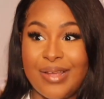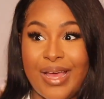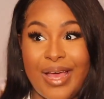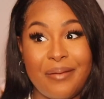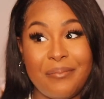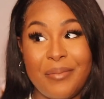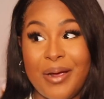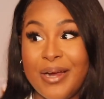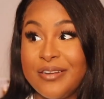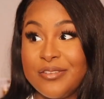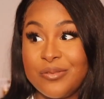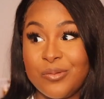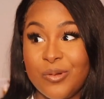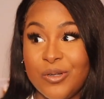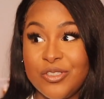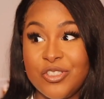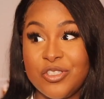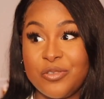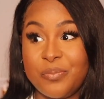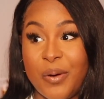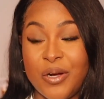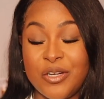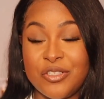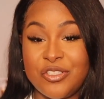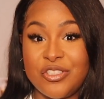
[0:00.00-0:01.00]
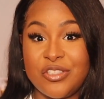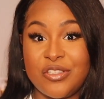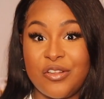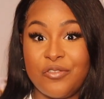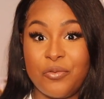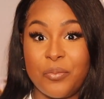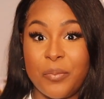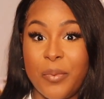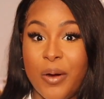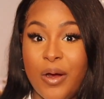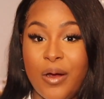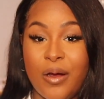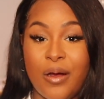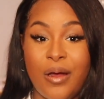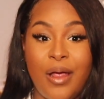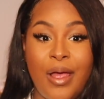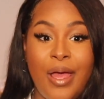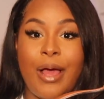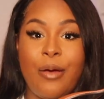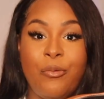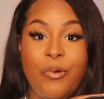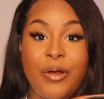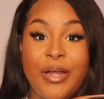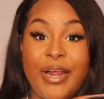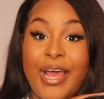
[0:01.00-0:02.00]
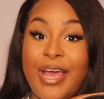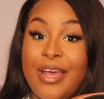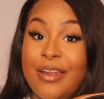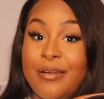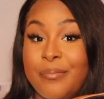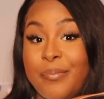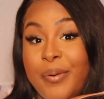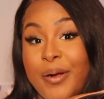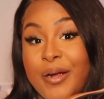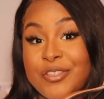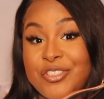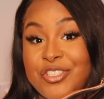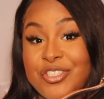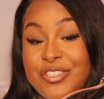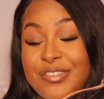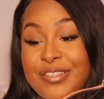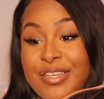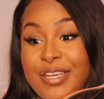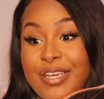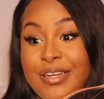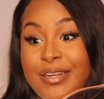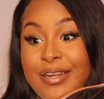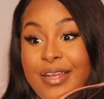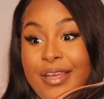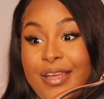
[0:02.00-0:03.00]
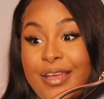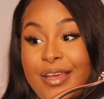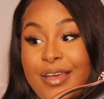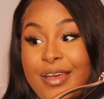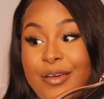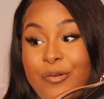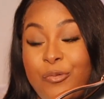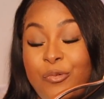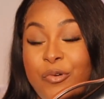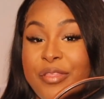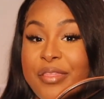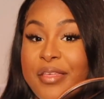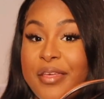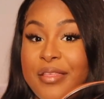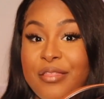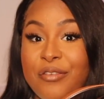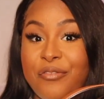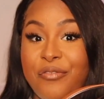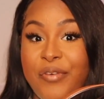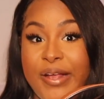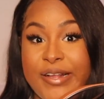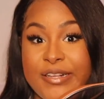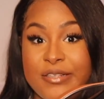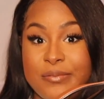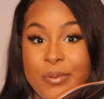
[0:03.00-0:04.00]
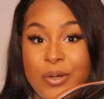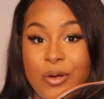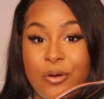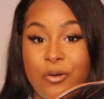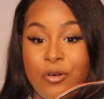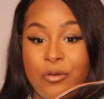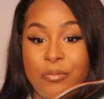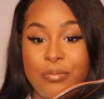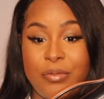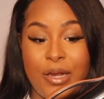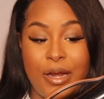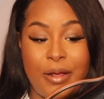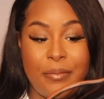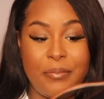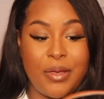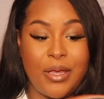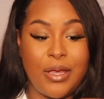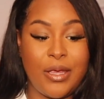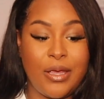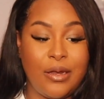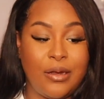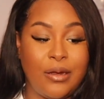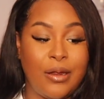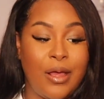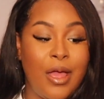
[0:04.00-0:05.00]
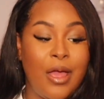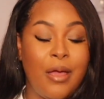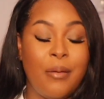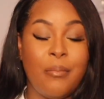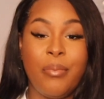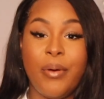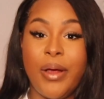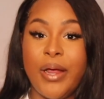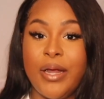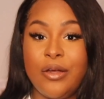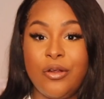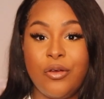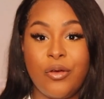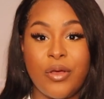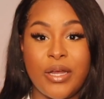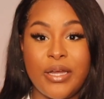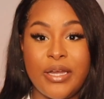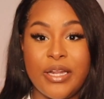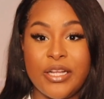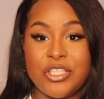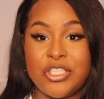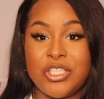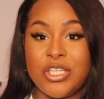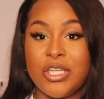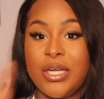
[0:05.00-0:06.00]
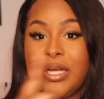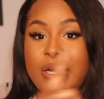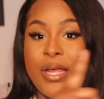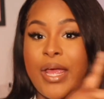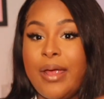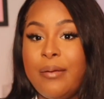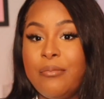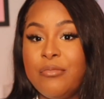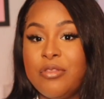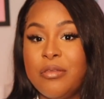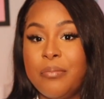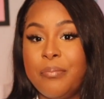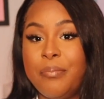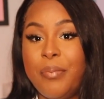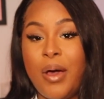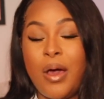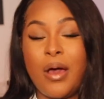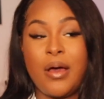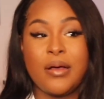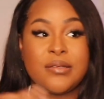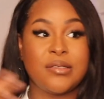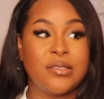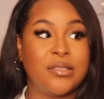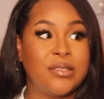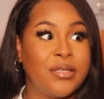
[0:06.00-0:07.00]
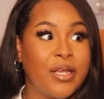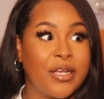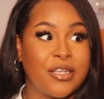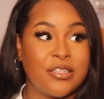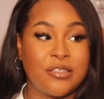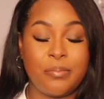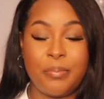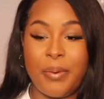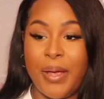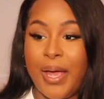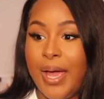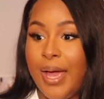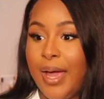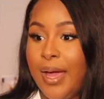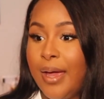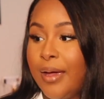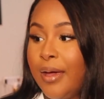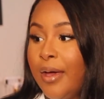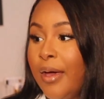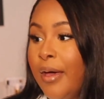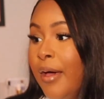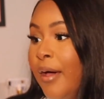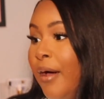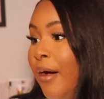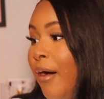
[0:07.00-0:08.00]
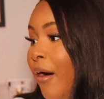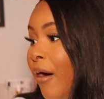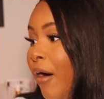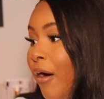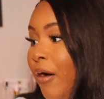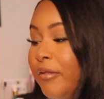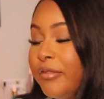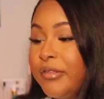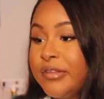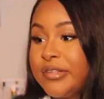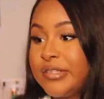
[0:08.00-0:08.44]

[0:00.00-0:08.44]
I might as well just purchase it from her. I went ahead and purchased it within the Facebook group that I'm in. Brand new condition, came with the box, dust bag, all the